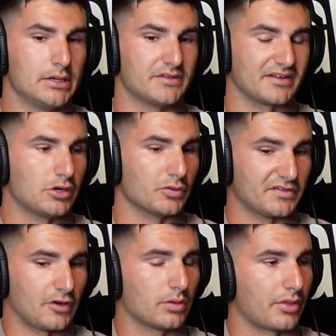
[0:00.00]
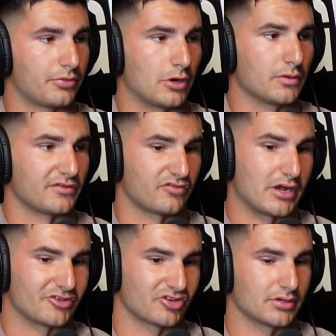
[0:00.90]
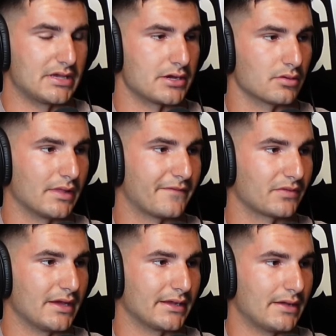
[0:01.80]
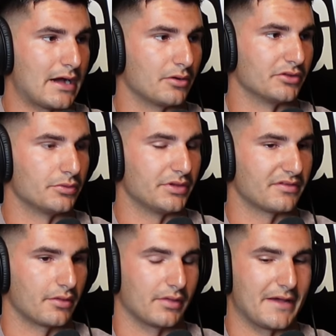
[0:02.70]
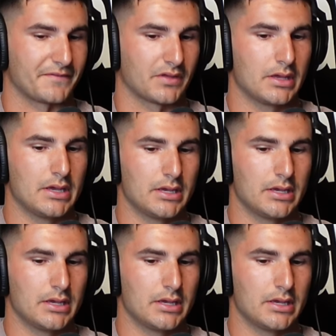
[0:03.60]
It's like, no, start with a thrower stretch, get your left leg out a little bit to the left.